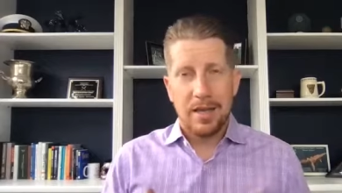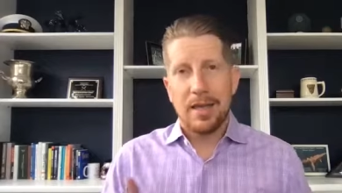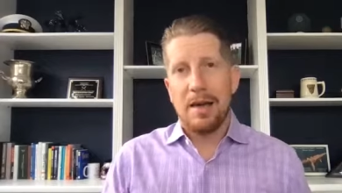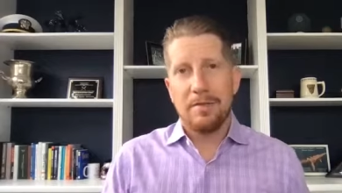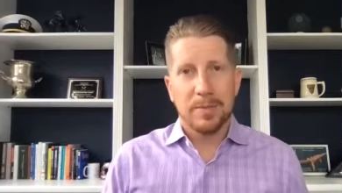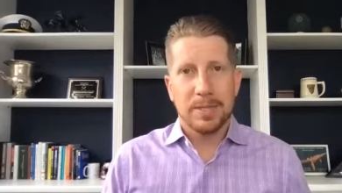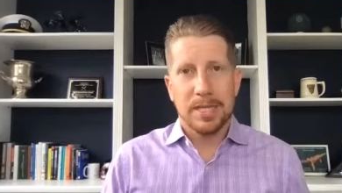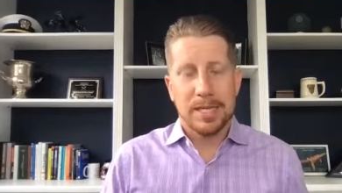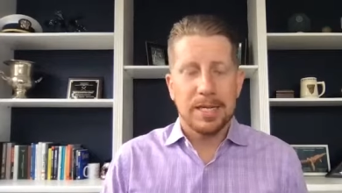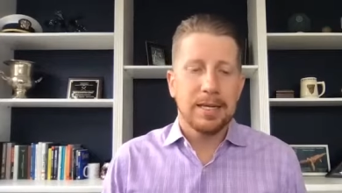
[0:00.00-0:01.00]
have a
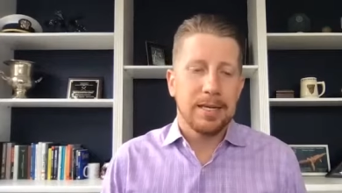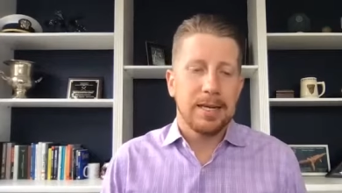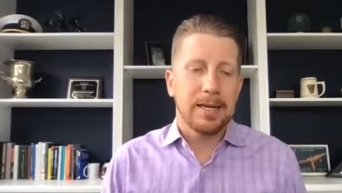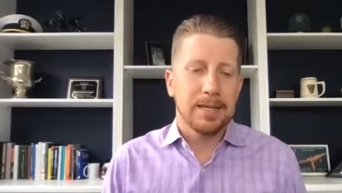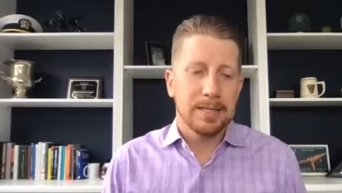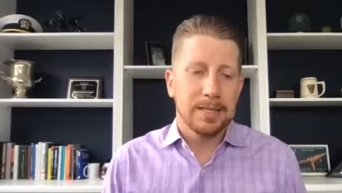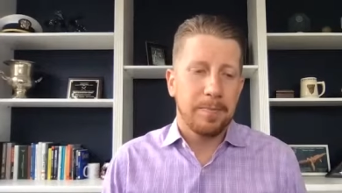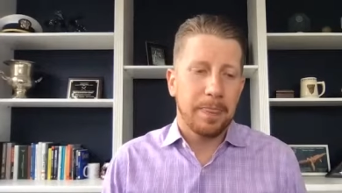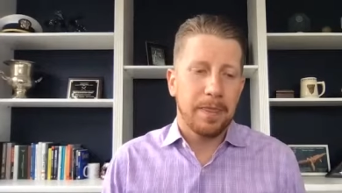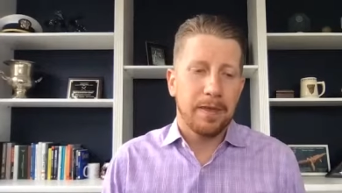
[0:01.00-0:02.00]
mistake. And
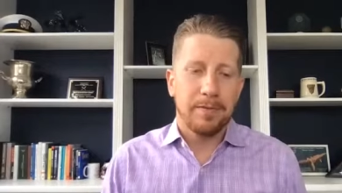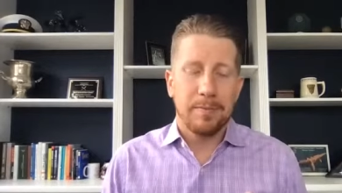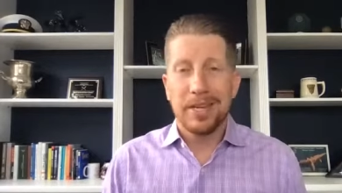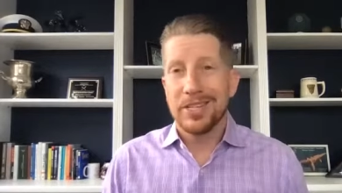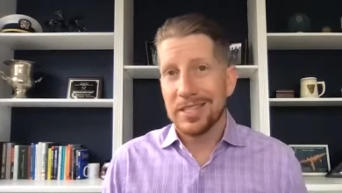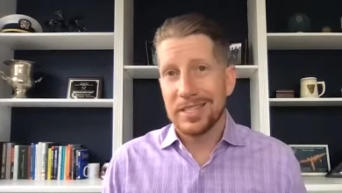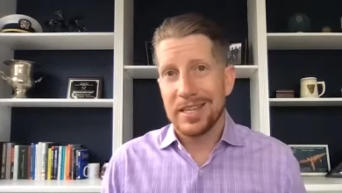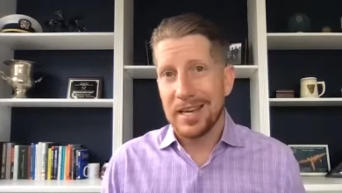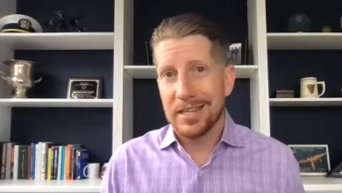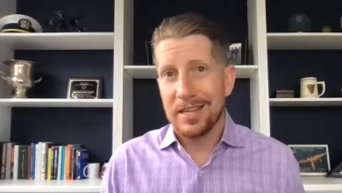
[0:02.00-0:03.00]
if the patient is
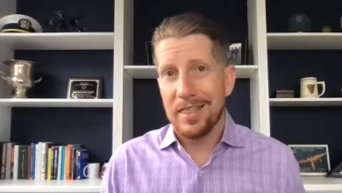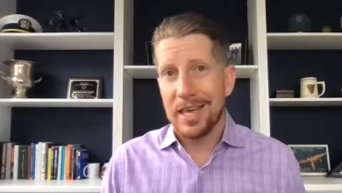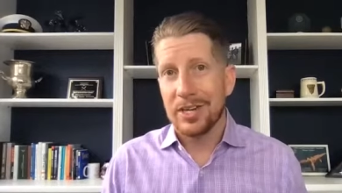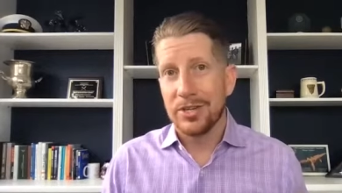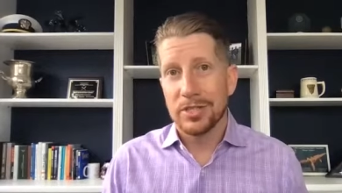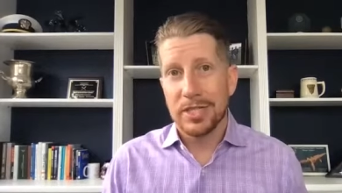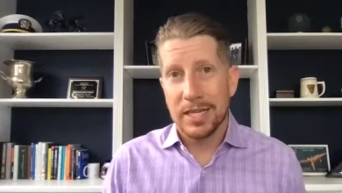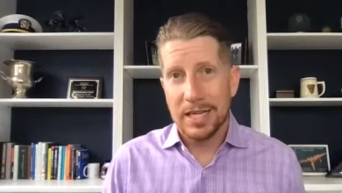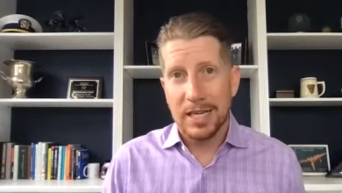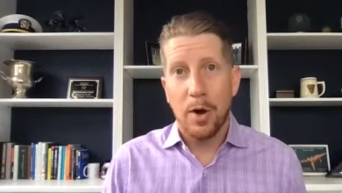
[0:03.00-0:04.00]
not that
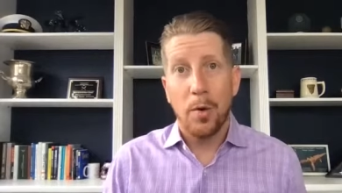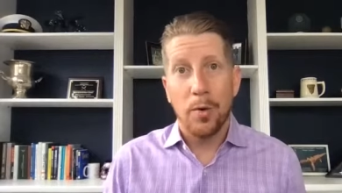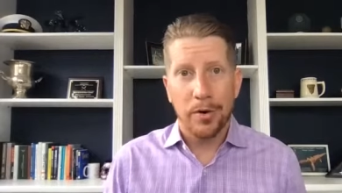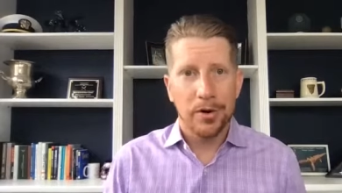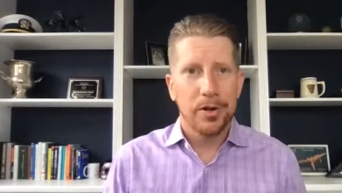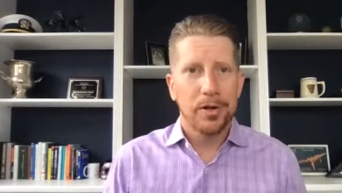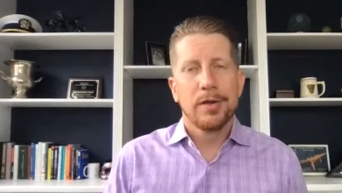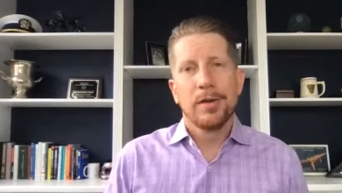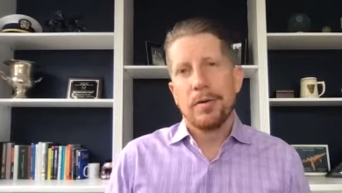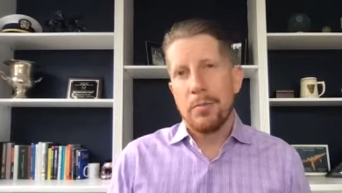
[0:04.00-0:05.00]
understanding or
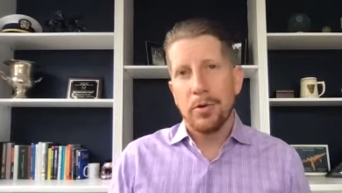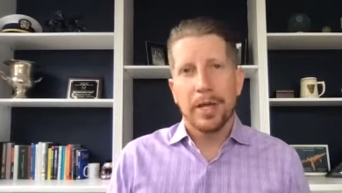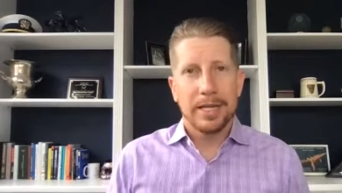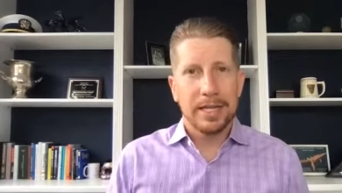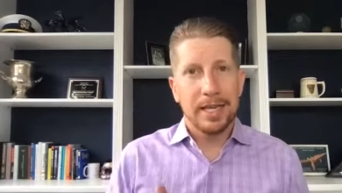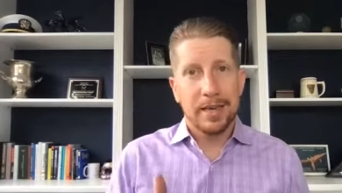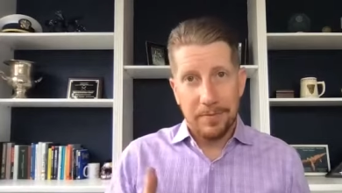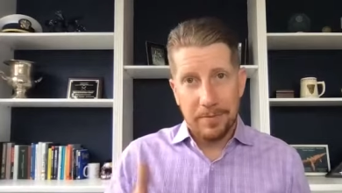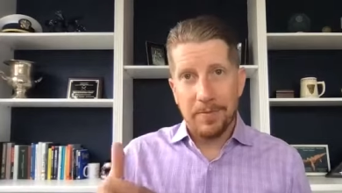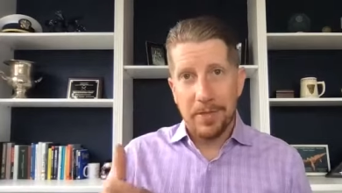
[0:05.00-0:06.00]
more likely if
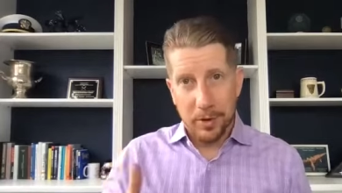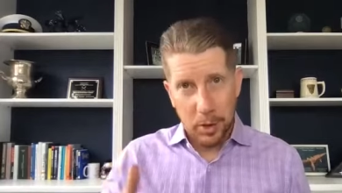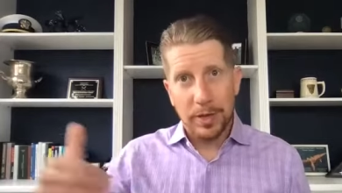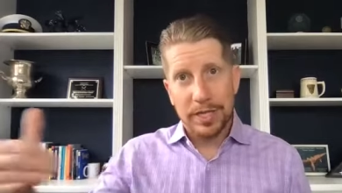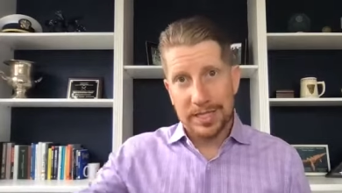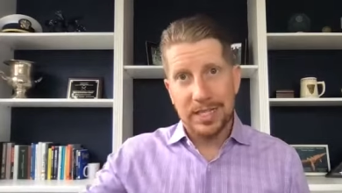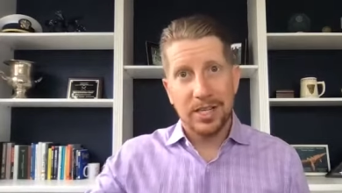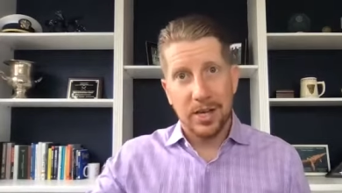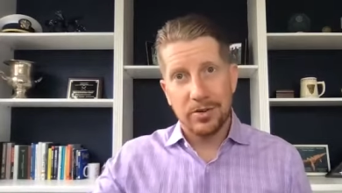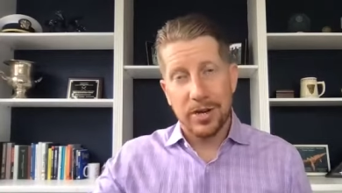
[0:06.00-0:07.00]
they're going to see
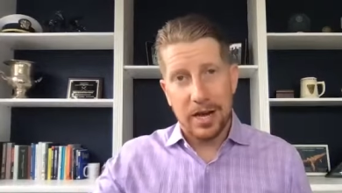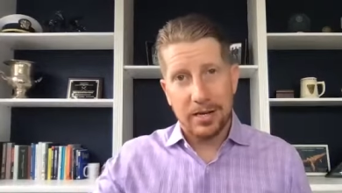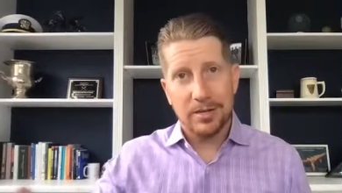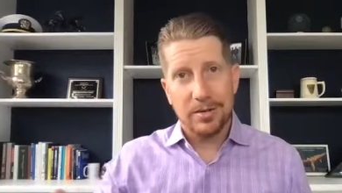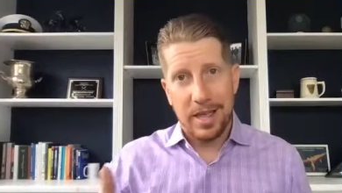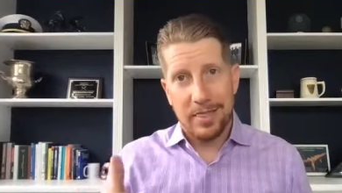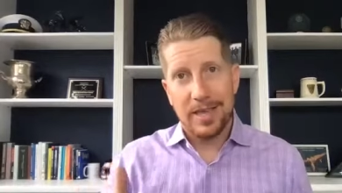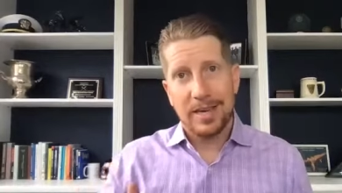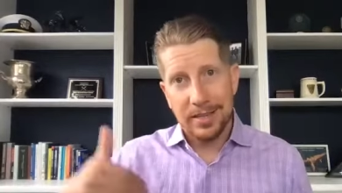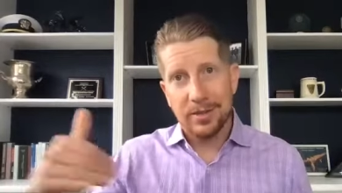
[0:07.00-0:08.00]
another doctor and they
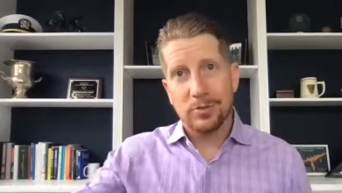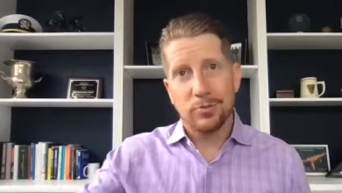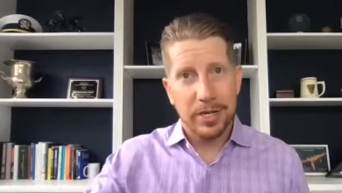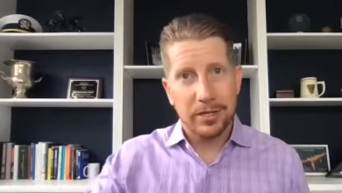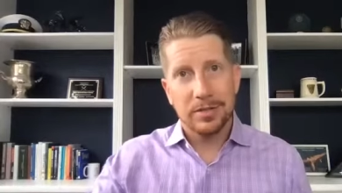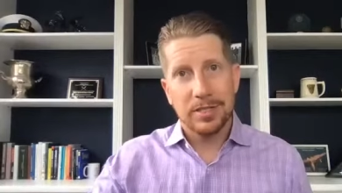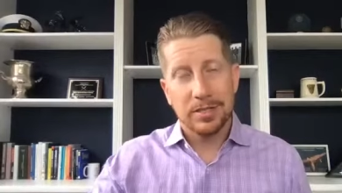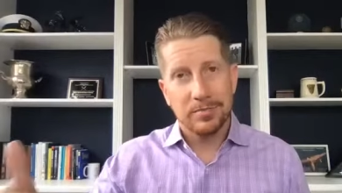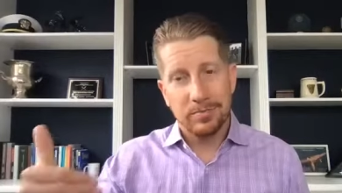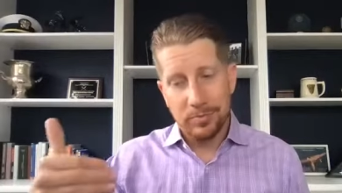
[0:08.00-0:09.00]
need those records in
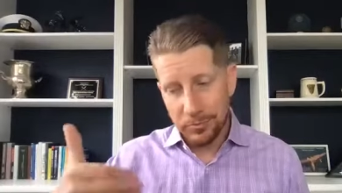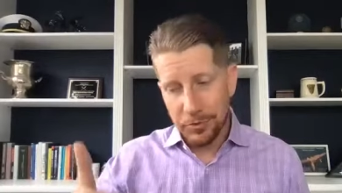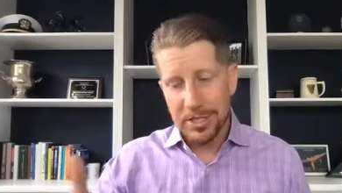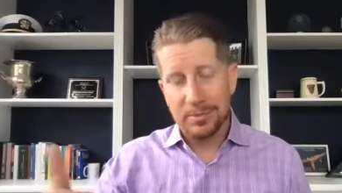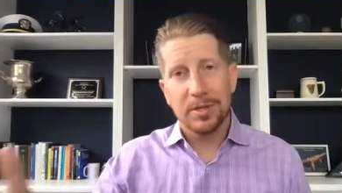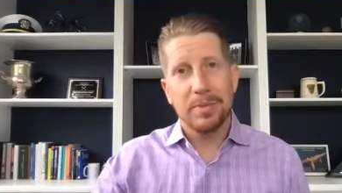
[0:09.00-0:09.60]
a reasonable